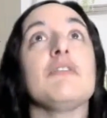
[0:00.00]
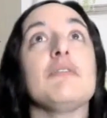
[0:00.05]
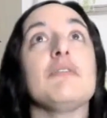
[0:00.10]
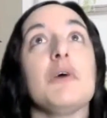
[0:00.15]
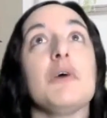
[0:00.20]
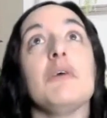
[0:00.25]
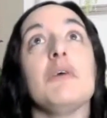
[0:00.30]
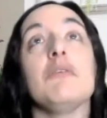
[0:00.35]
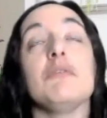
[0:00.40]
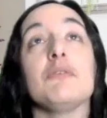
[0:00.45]

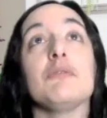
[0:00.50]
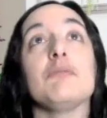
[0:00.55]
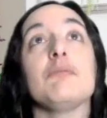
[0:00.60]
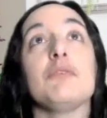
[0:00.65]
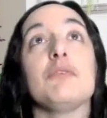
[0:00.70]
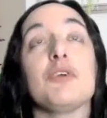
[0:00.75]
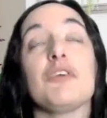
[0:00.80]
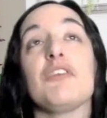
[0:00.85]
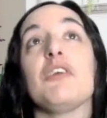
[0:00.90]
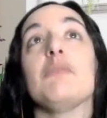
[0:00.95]
well,
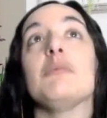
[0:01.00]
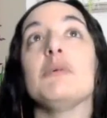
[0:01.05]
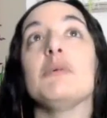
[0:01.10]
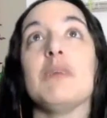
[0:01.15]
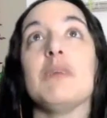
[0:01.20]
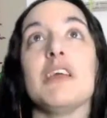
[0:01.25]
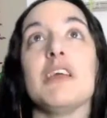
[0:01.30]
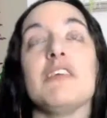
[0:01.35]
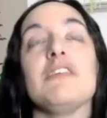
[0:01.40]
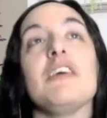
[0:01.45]
for example,
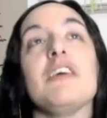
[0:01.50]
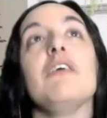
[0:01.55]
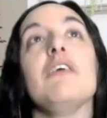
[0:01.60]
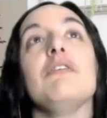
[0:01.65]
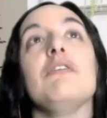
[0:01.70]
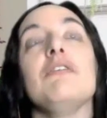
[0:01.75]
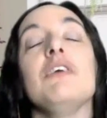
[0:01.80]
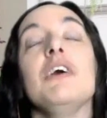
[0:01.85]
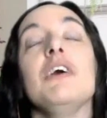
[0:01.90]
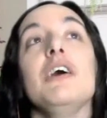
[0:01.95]

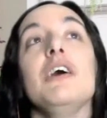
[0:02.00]
myself,